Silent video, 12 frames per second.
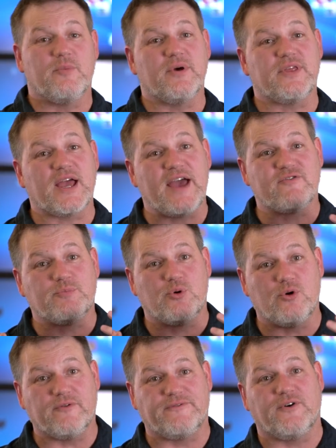but they have a
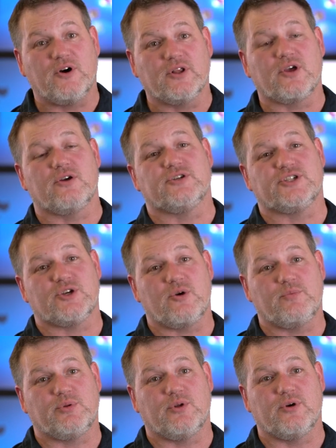portfolio to show
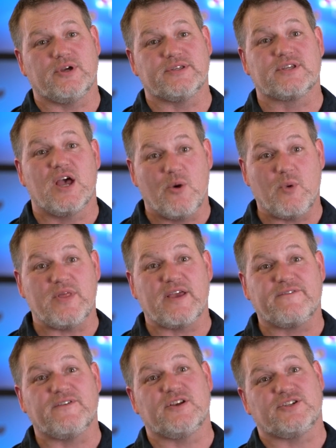employers when they
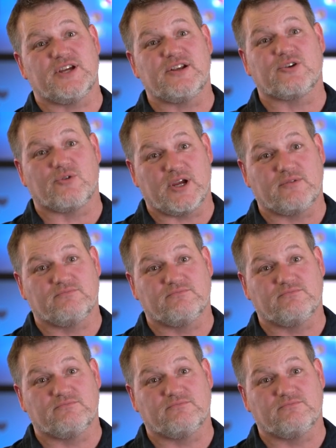finish our degree.